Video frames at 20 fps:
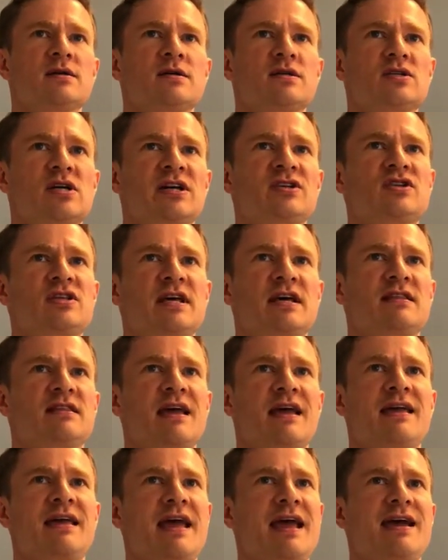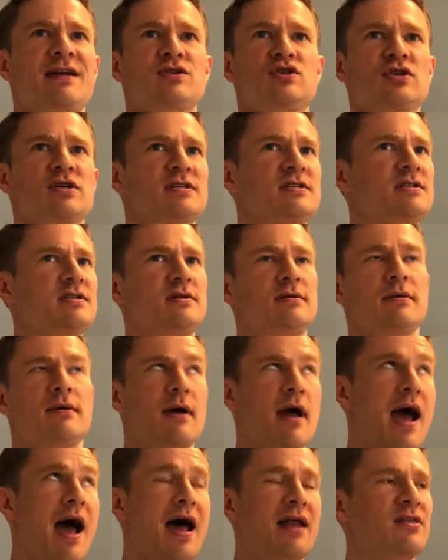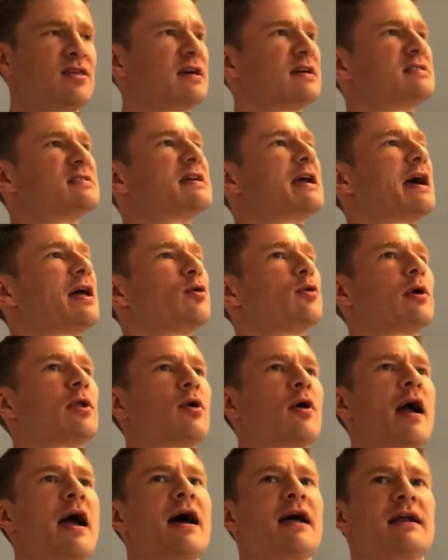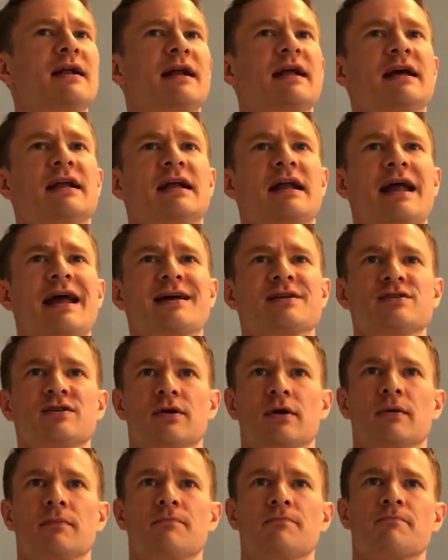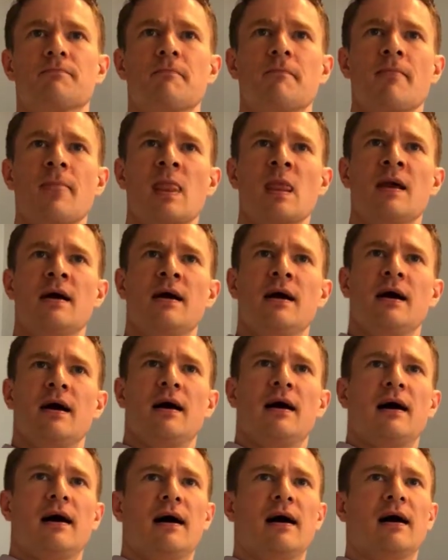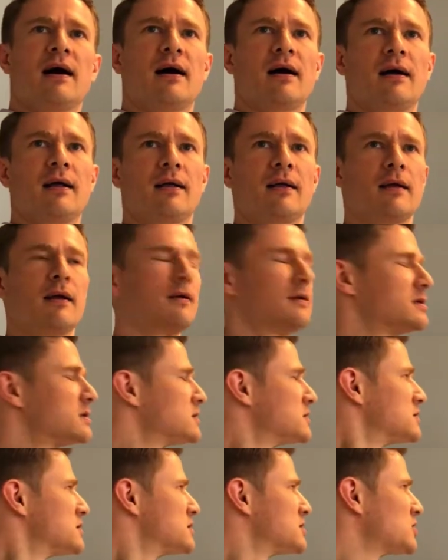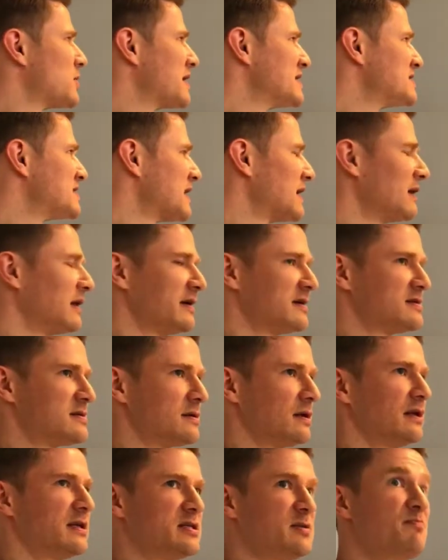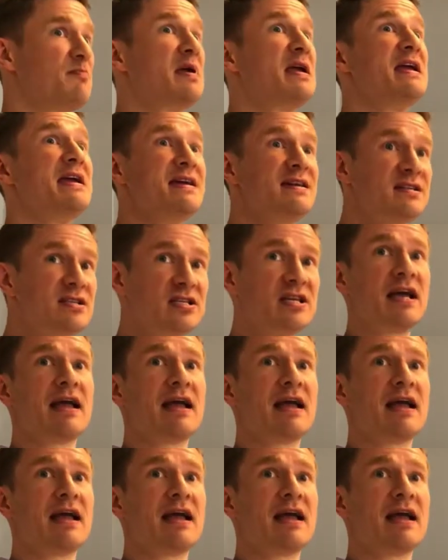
such that they can't just add things together in their head and get an answer. Uh, So I said, let's, let's piece